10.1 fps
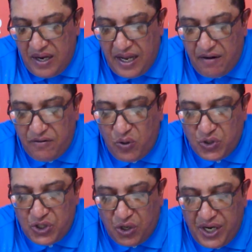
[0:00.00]
And of
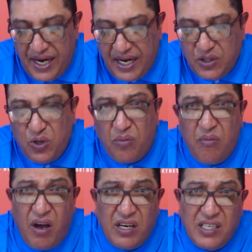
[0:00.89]
course, jockey Anton
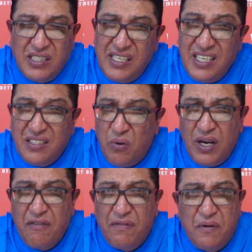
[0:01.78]
Marcus, he has a
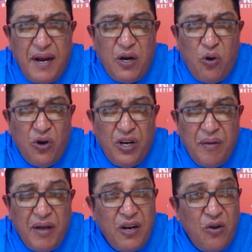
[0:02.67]
wonderful record on
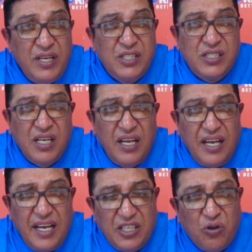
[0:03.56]
him. I know he's
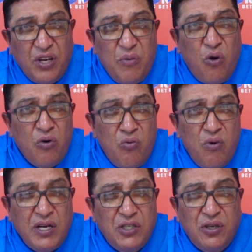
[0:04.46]
only won
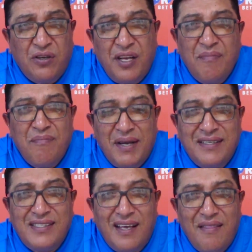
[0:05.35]
once on him,
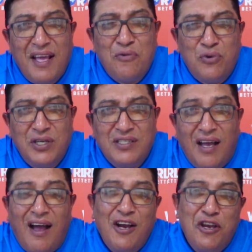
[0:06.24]
but that was
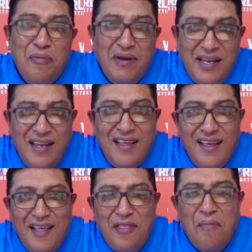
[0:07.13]
arguably
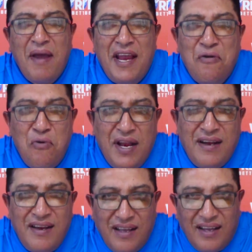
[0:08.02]
the main
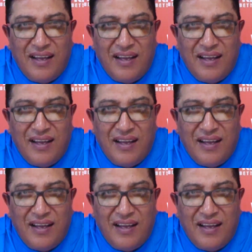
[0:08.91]
win